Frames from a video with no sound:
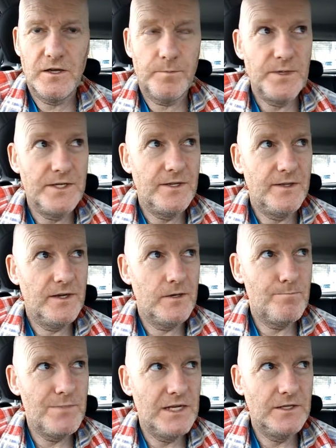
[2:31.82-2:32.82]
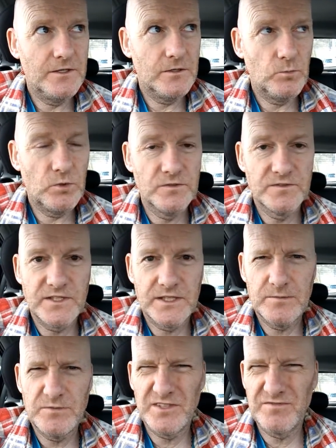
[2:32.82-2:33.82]
I've been in there a million and one
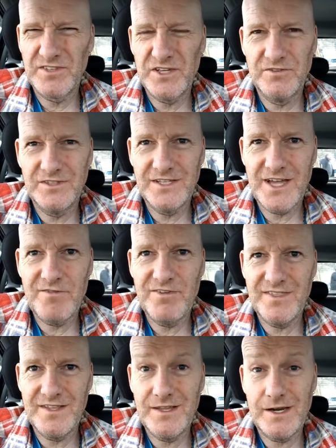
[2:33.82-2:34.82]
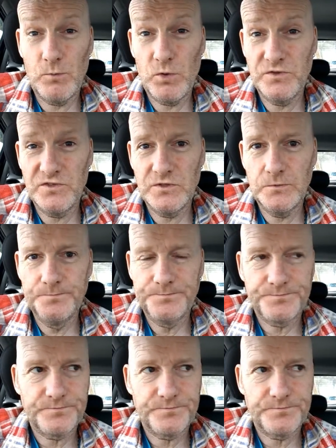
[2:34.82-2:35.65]
times I've covered everything that I want to